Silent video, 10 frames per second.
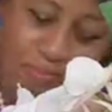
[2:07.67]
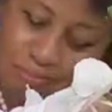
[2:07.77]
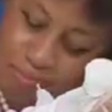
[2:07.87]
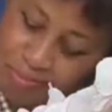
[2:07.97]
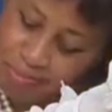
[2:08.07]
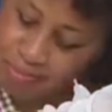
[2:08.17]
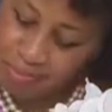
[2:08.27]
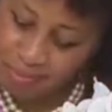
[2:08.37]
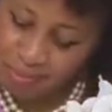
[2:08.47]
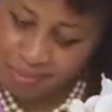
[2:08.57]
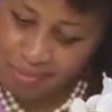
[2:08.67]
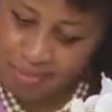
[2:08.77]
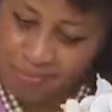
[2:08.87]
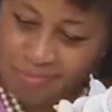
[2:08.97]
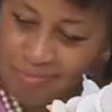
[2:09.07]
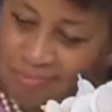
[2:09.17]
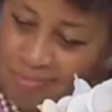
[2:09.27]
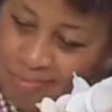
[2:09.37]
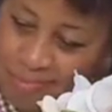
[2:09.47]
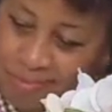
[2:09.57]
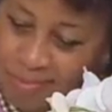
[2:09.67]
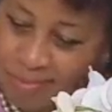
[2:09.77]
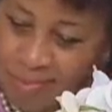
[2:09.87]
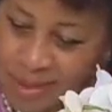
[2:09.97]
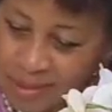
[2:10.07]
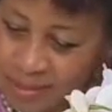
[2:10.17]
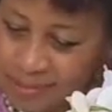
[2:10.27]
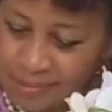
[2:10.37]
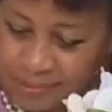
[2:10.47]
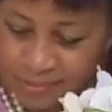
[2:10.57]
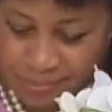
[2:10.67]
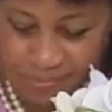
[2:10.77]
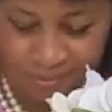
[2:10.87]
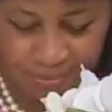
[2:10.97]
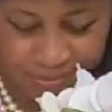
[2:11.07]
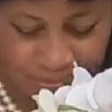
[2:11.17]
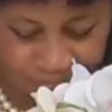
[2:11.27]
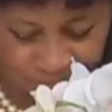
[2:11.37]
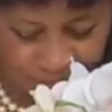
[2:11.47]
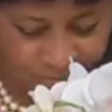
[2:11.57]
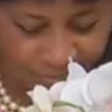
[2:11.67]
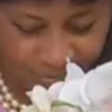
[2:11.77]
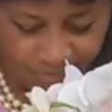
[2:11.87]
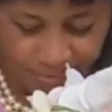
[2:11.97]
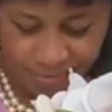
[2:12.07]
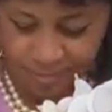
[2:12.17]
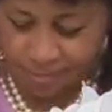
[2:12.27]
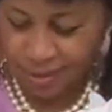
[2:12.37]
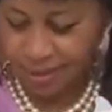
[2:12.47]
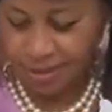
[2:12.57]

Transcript: (no one is talking)